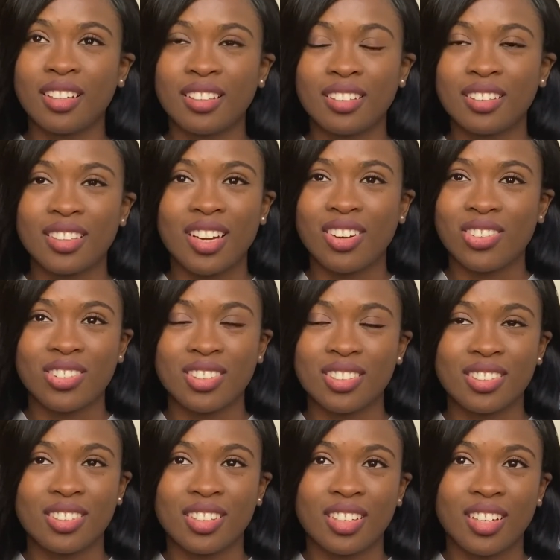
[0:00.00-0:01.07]
I was
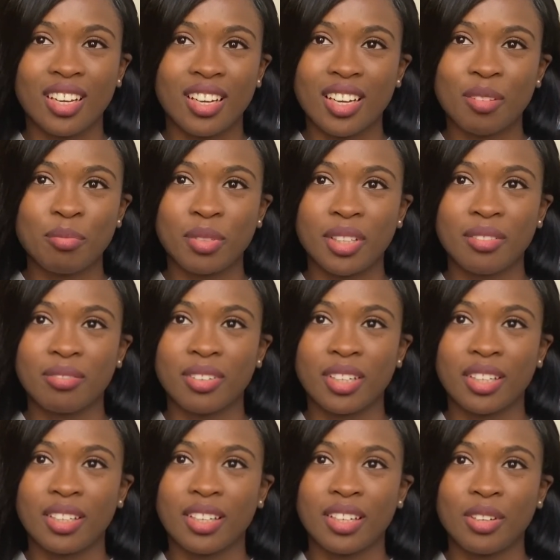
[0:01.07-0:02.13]
just like, I can't believe
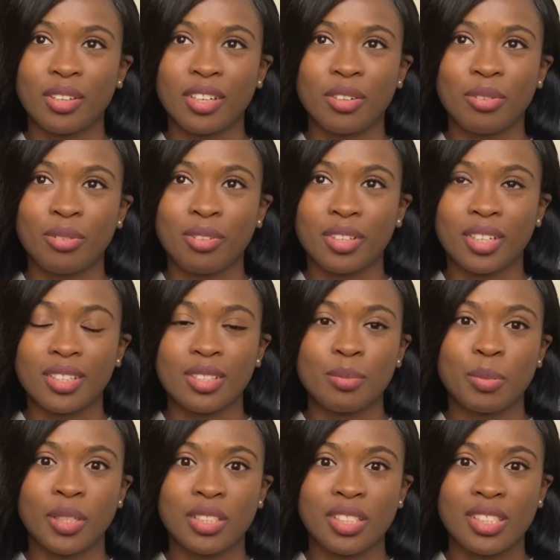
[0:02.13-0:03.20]
I
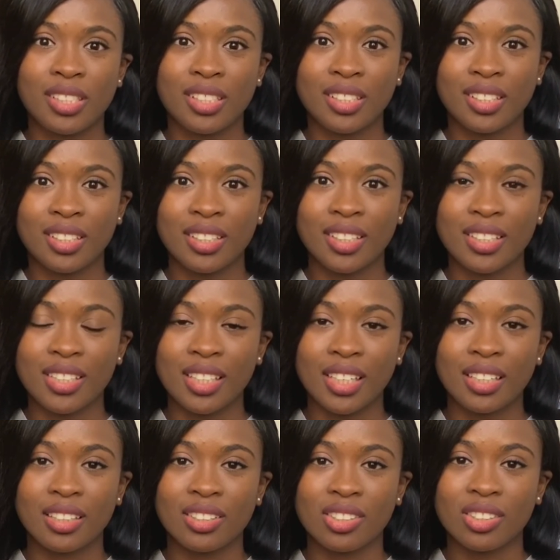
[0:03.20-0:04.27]
spent years
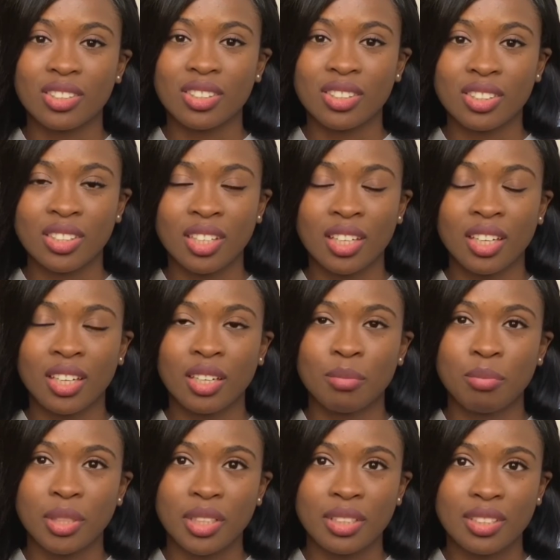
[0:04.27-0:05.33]
like just
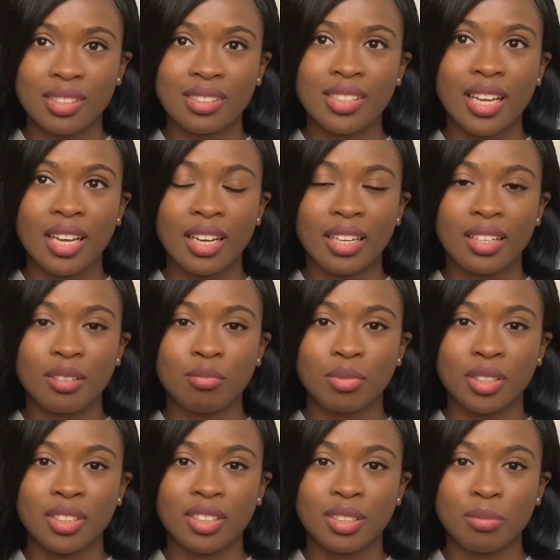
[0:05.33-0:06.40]
being sad and
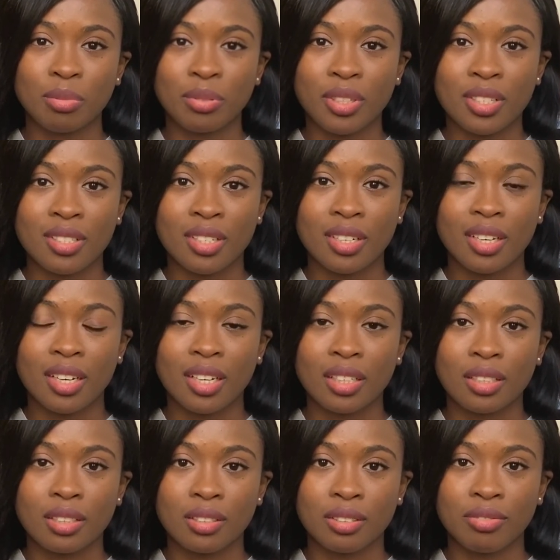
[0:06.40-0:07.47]
being depressed that I
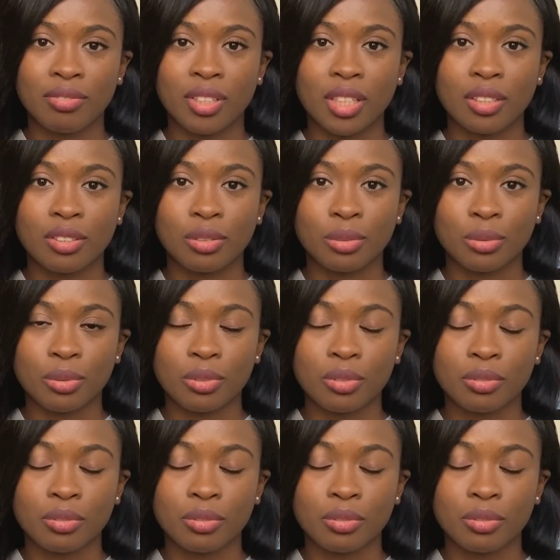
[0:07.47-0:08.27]
had a flat nose.